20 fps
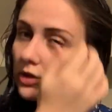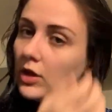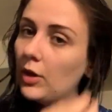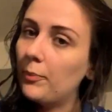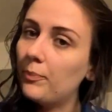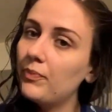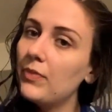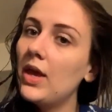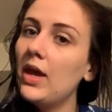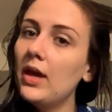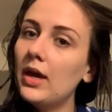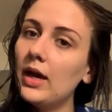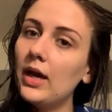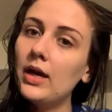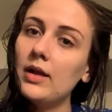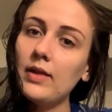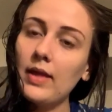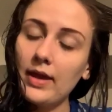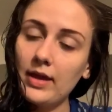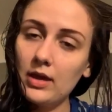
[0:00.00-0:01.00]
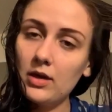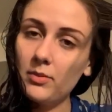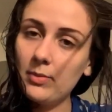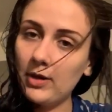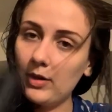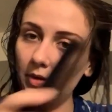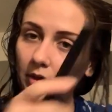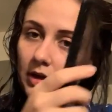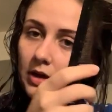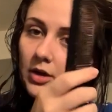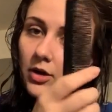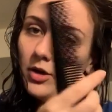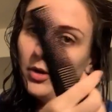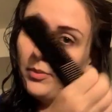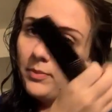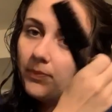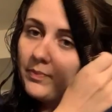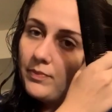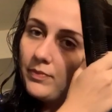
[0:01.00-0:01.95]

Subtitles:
So I like it about here.